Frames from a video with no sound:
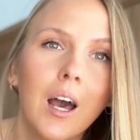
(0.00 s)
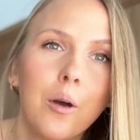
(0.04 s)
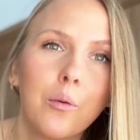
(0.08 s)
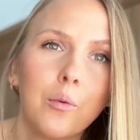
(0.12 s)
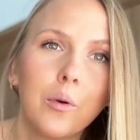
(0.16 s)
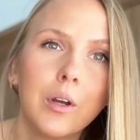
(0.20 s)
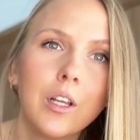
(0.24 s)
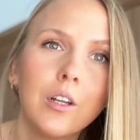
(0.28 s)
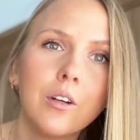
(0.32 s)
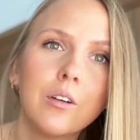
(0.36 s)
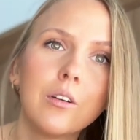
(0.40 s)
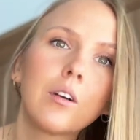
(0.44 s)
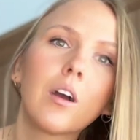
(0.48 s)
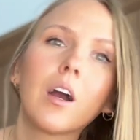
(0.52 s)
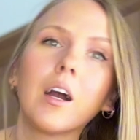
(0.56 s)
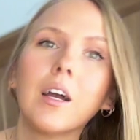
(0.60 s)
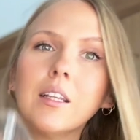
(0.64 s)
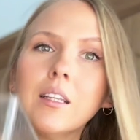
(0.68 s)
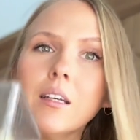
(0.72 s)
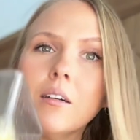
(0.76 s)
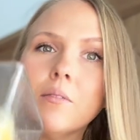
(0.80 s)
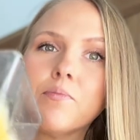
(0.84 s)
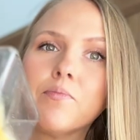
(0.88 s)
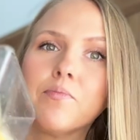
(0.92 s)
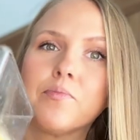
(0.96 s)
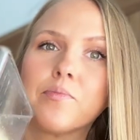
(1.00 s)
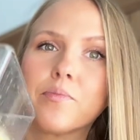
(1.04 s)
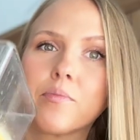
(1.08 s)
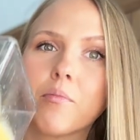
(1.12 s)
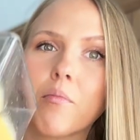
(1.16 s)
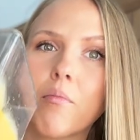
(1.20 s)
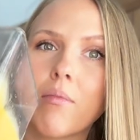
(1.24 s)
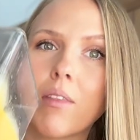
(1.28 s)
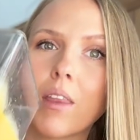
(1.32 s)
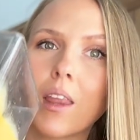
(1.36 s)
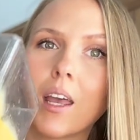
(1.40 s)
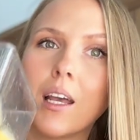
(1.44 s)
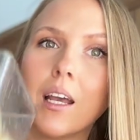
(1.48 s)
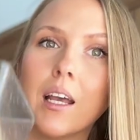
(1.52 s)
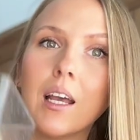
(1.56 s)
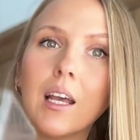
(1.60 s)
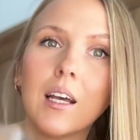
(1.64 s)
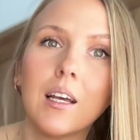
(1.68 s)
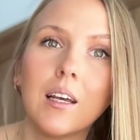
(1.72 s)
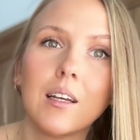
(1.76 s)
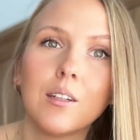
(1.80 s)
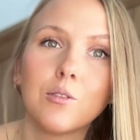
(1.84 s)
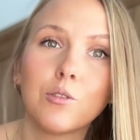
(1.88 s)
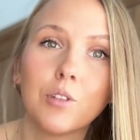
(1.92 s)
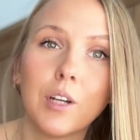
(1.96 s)
When you're kind of
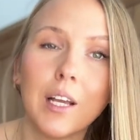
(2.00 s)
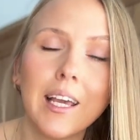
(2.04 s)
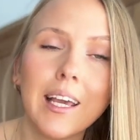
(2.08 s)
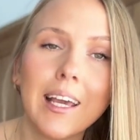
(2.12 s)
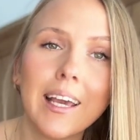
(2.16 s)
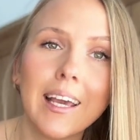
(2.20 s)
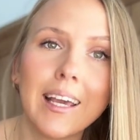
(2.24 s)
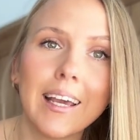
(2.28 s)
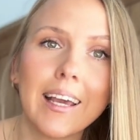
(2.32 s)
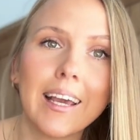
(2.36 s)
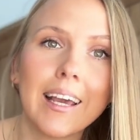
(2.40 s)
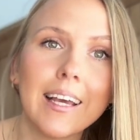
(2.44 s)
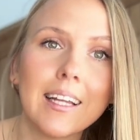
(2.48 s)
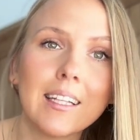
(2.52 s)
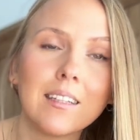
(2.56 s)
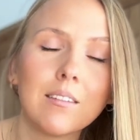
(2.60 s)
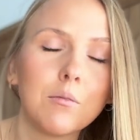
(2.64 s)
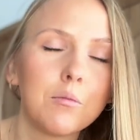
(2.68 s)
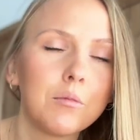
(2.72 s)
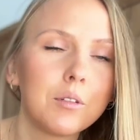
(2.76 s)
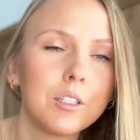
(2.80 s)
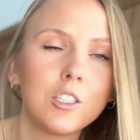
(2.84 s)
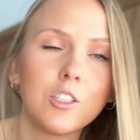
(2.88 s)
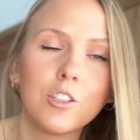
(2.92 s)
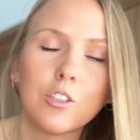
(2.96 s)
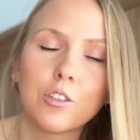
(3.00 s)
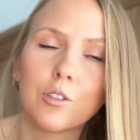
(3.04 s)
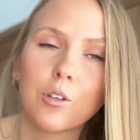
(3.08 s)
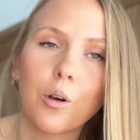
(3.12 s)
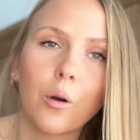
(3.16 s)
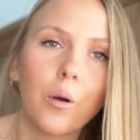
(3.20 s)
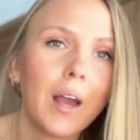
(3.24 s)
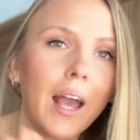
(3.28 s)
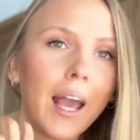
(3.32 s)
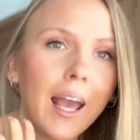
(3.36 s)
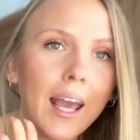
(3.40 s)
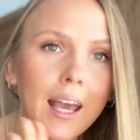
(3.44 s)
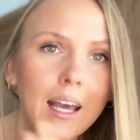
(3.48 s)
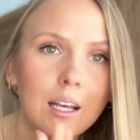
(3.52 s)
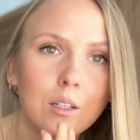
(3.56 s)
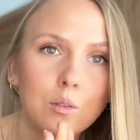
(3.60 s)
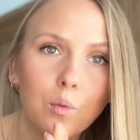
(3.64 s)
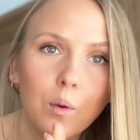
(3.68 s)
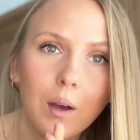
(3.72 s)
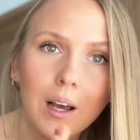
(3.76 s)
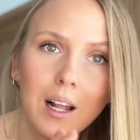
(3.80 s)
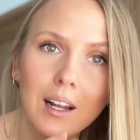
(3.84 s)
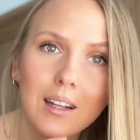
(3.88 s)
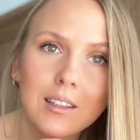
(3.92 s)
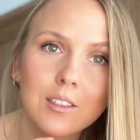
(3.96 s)
drinking it, which is okay as
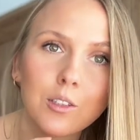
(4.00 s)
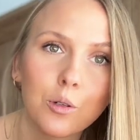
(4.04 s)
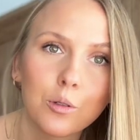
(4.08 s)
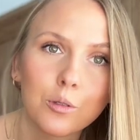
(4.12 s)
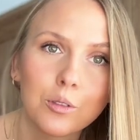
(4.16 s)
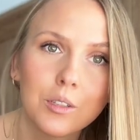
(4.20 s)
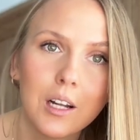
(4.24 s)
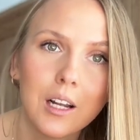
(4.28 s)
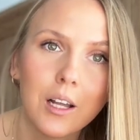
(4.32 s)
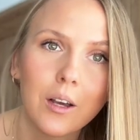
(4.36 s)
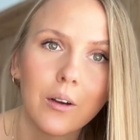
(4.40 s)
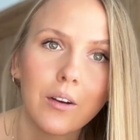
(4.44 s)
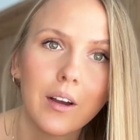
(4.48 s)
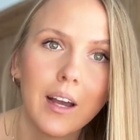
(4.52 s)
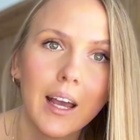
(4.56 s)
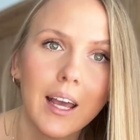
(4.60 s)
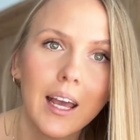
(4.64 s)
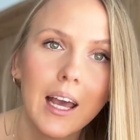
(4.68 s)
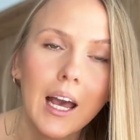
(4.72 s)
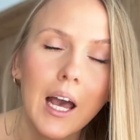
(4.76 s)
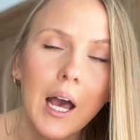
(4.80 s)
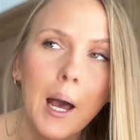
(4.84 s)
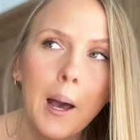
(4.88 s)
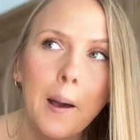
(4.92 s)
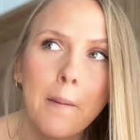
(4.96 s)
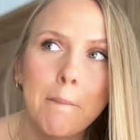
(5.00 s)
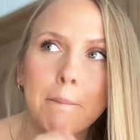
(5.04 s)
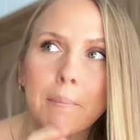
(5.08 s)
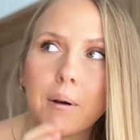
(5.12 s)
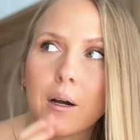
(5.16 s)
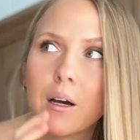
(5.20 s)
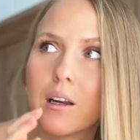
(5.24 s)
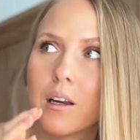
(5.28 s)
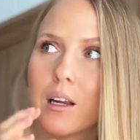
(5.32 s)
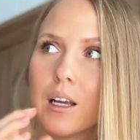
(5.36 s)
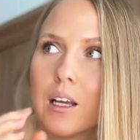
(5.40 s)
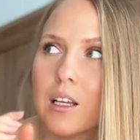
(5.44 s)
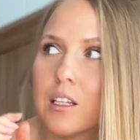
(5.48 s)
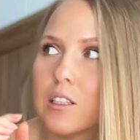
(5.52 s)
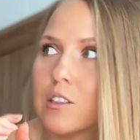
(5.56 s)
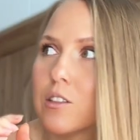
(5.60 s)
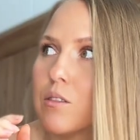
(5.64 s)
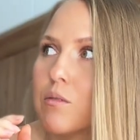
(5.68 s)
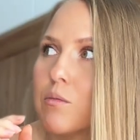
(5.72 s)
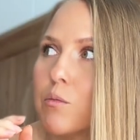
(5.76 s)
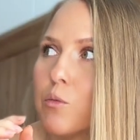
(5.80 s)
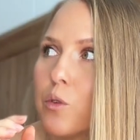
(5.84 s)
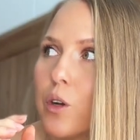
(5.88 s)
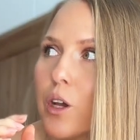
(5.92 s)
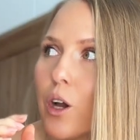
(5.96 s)
well, totally okay, but
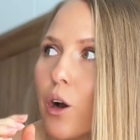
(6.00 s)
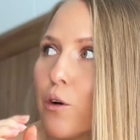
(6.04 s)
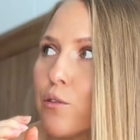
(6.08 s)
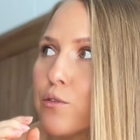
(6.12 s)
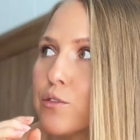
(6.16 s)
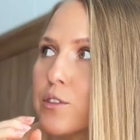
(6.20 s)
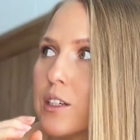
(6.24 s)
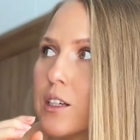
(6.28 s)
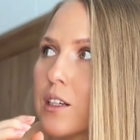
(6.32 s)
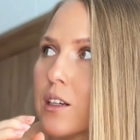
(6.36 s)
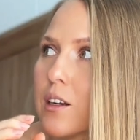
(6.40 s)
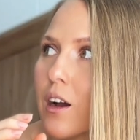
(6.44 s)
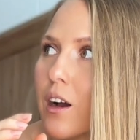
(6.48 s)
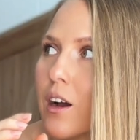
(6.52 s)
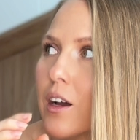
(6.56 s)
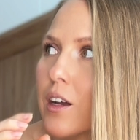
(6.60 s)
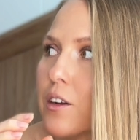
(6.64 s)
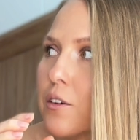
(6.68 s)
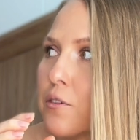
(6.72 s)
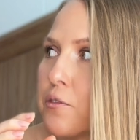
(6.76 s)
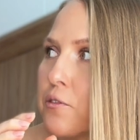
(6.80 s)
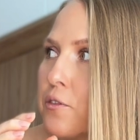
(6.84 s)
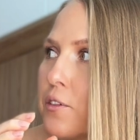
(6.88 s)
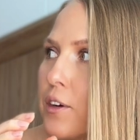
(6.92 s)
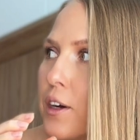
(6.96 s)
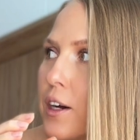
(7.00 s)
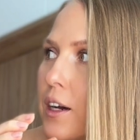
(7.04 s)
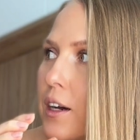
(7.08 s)
we often kind of